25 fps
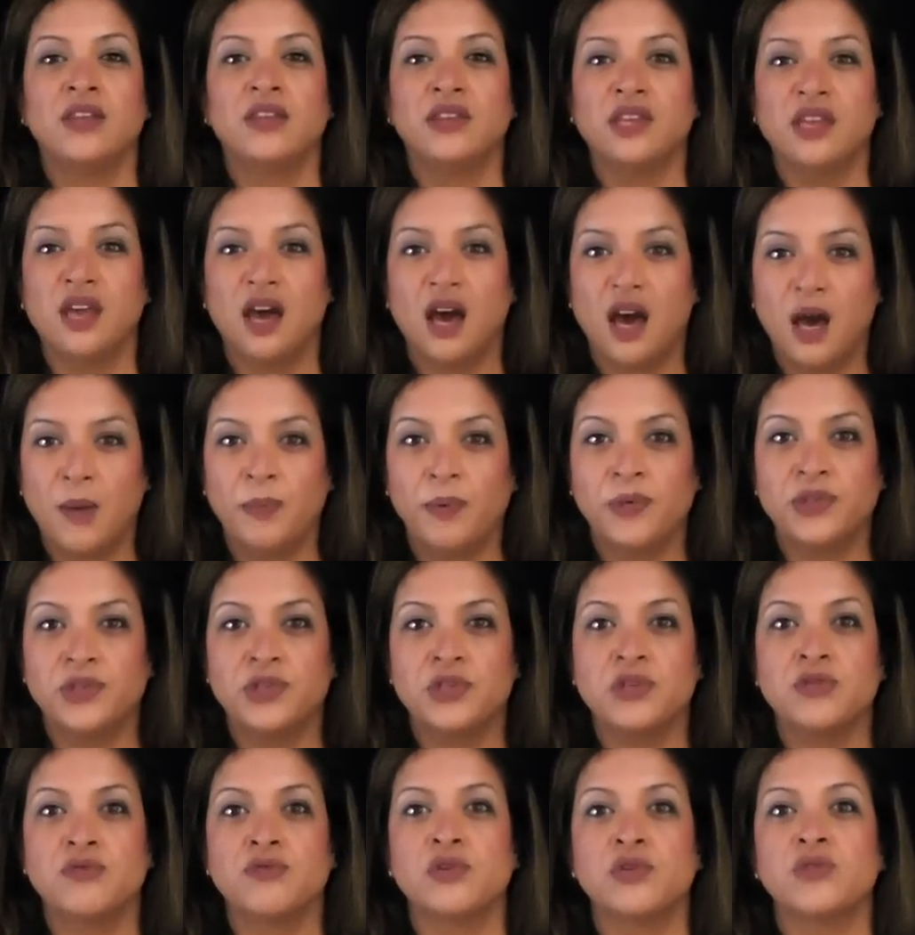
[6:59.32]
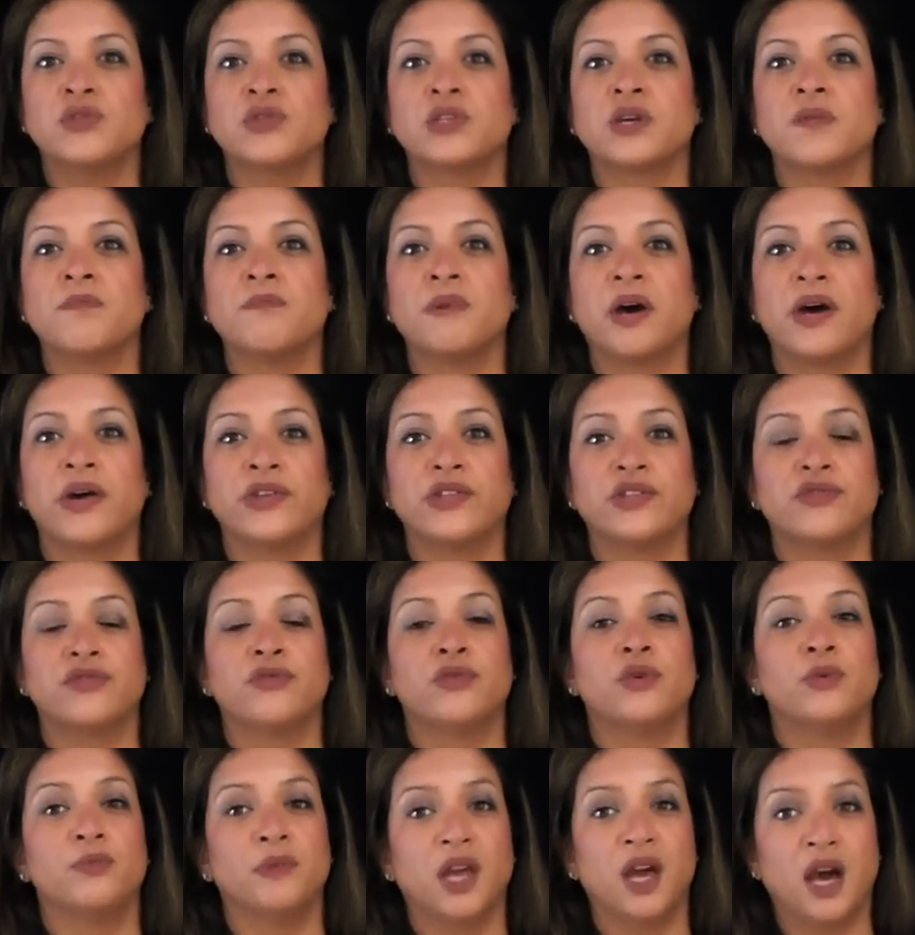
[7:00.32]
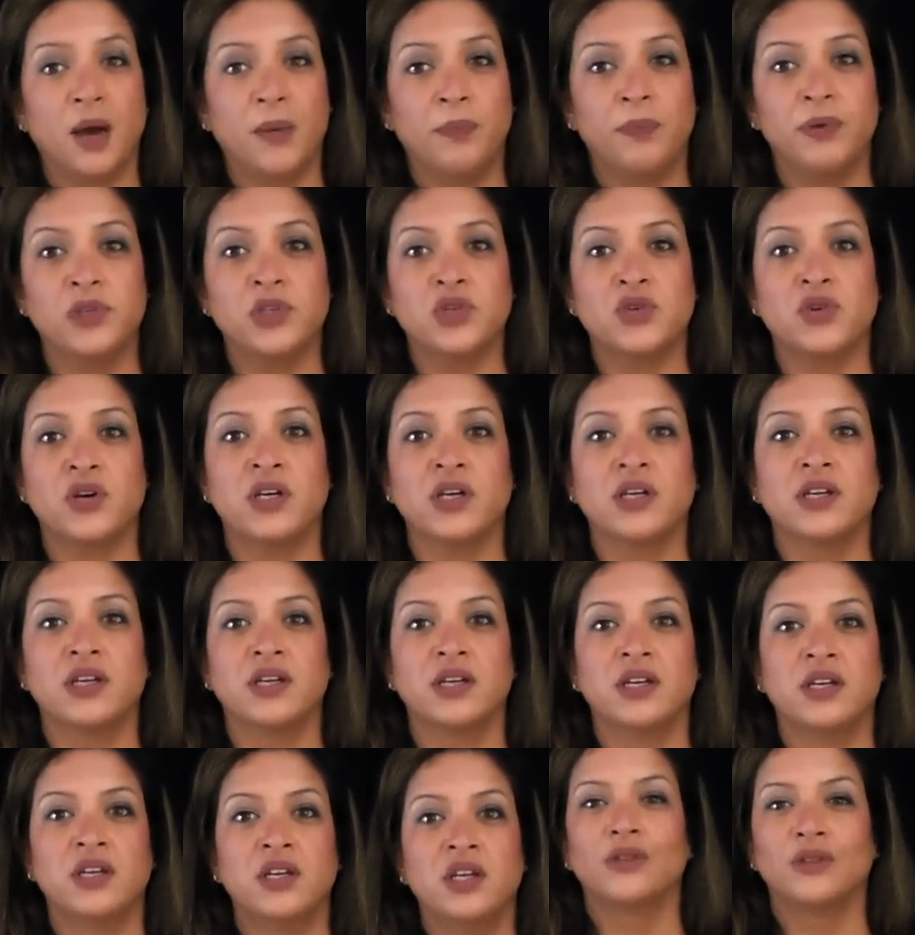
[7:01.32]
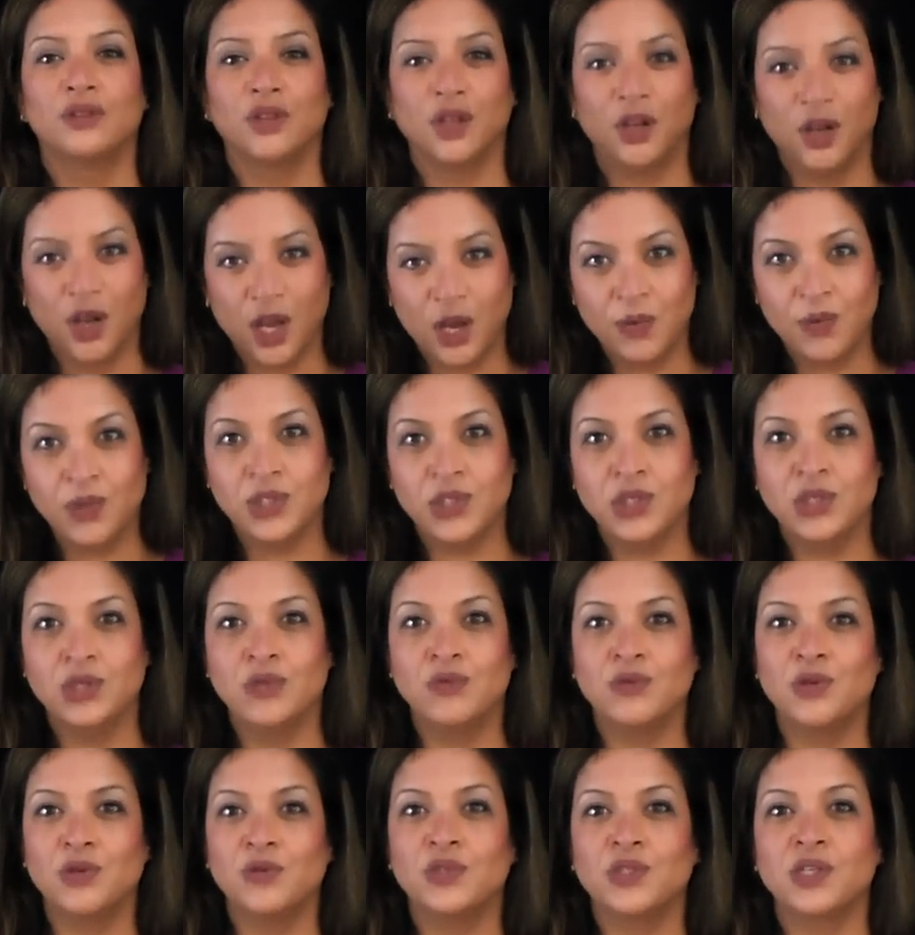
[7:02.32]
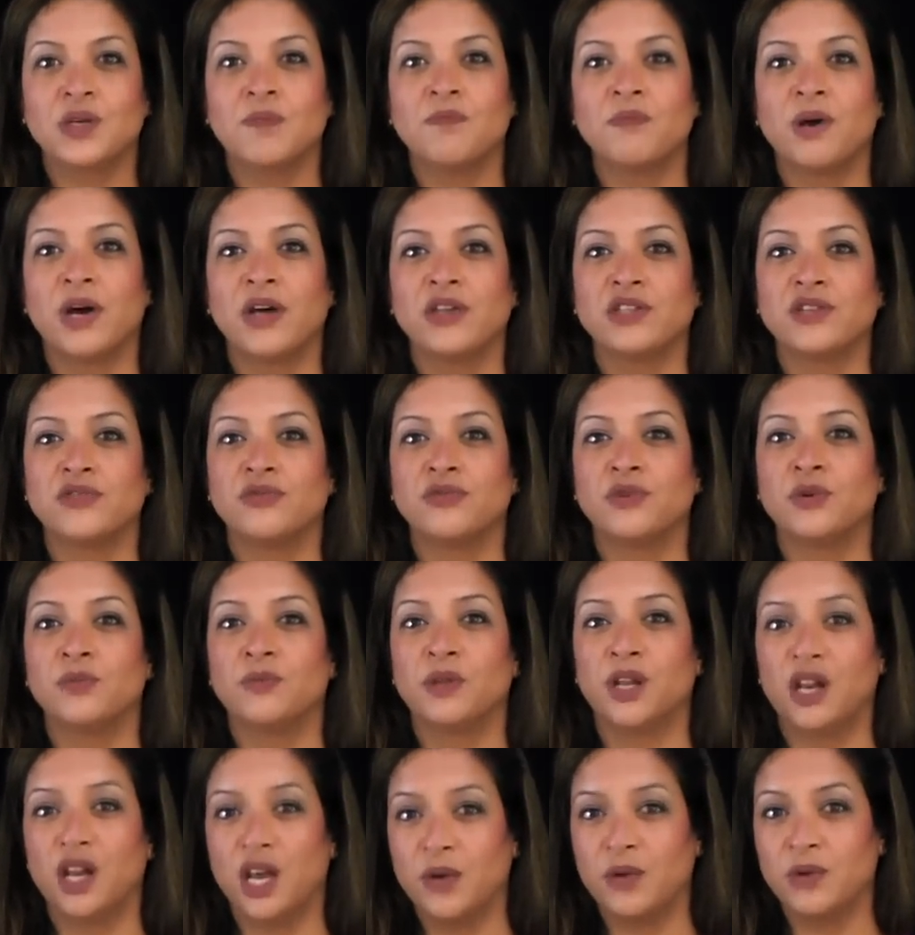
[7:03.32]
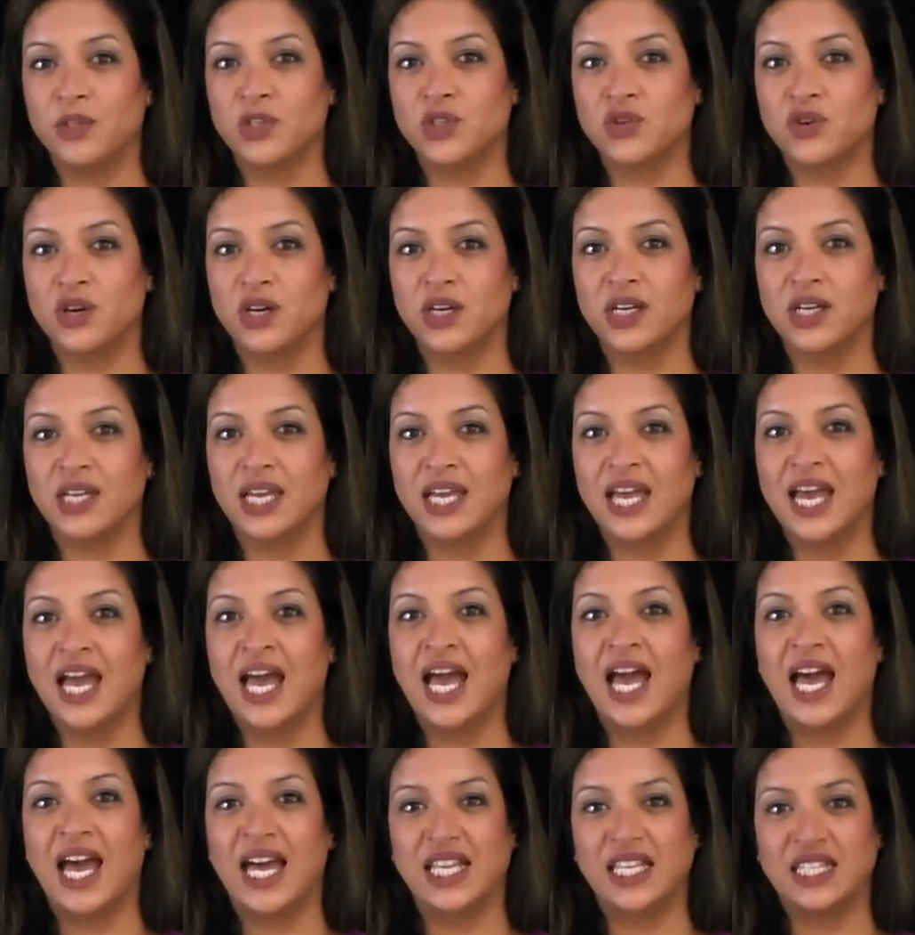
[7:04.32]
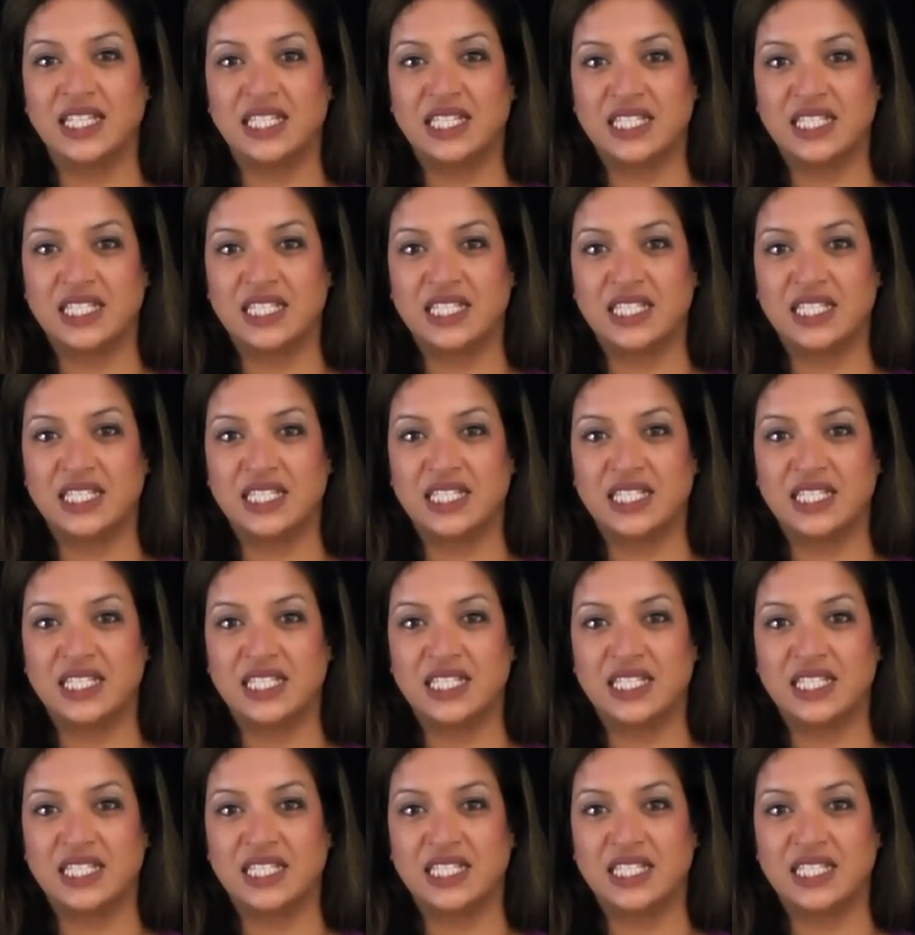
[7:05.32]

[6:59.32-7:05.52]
The upper two roots combine to form the upper trunk, the lower two roots combine to form the lower trunk, and